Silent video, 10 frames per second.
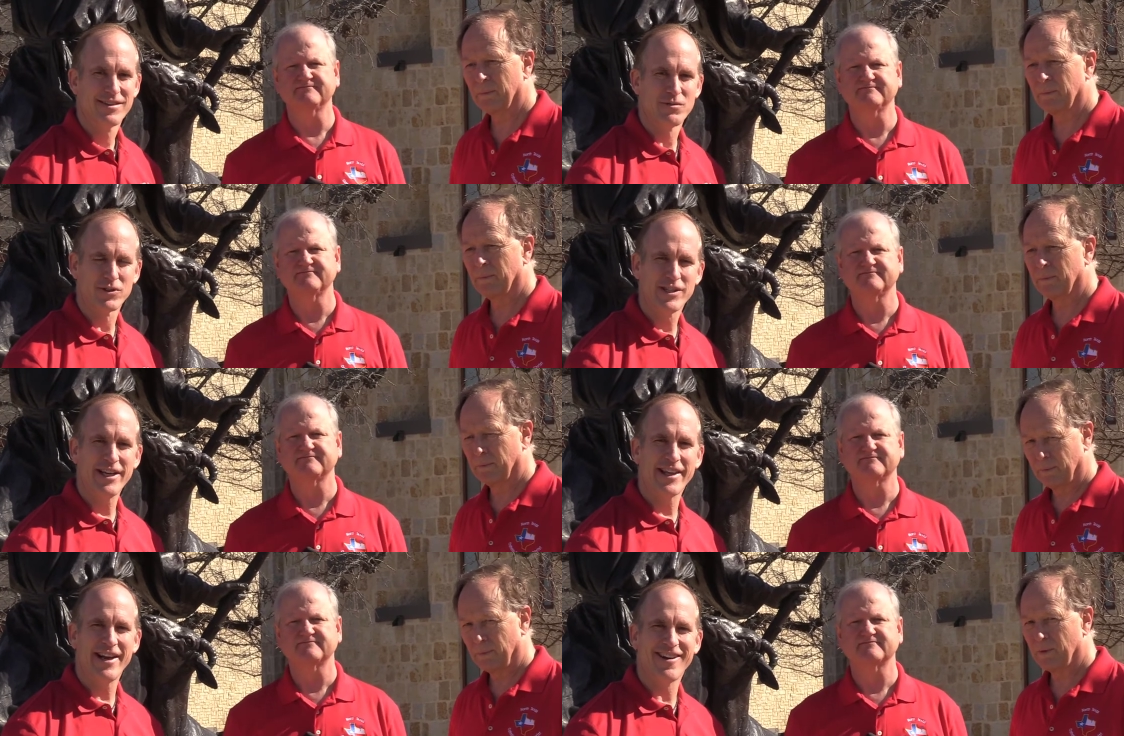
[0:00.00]
Speaker 1: We'll see
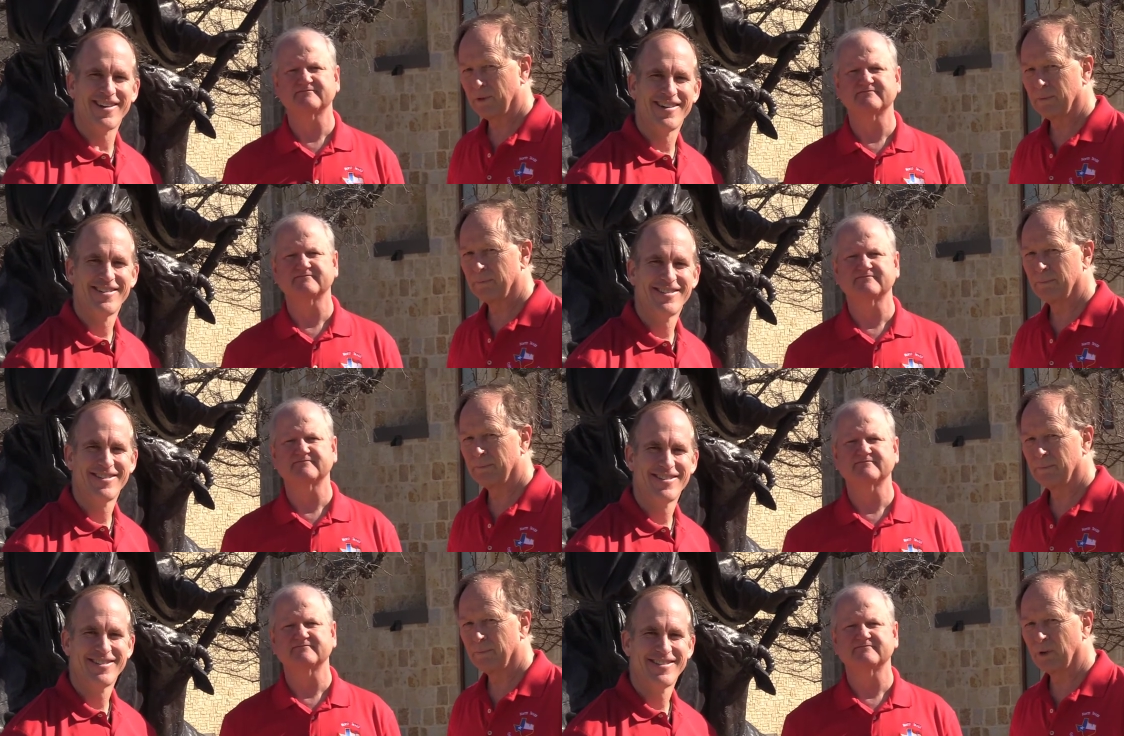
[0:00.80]
you there.
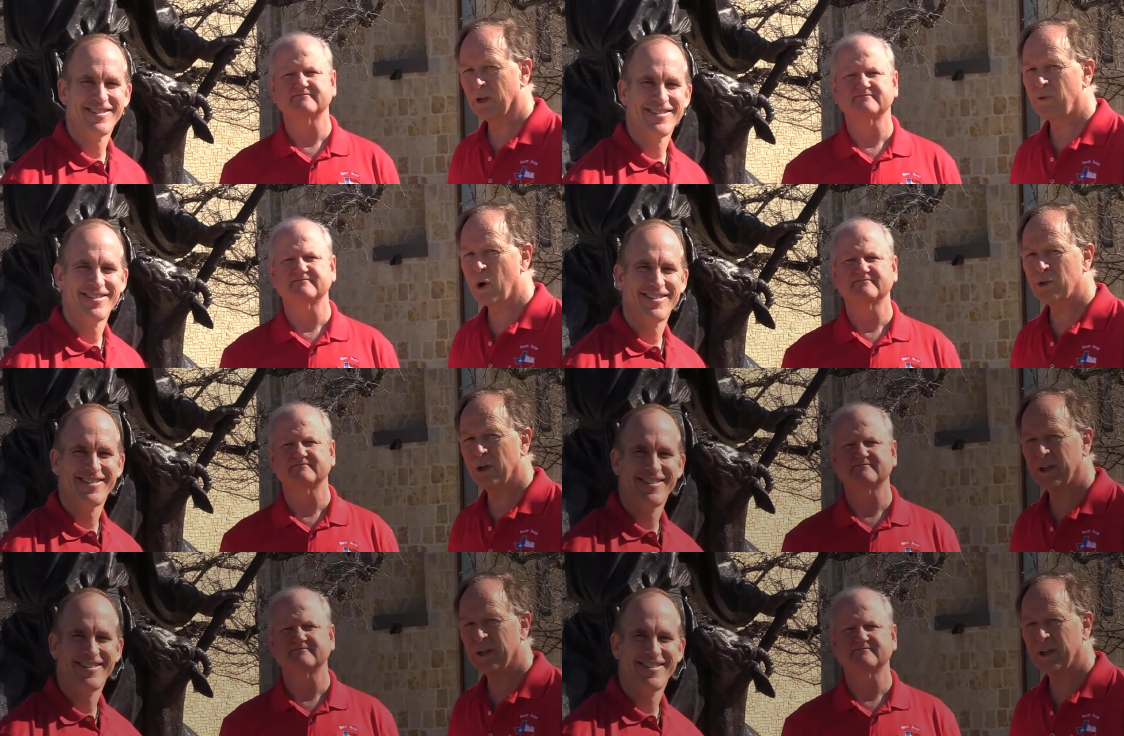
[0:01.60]
Looking forward to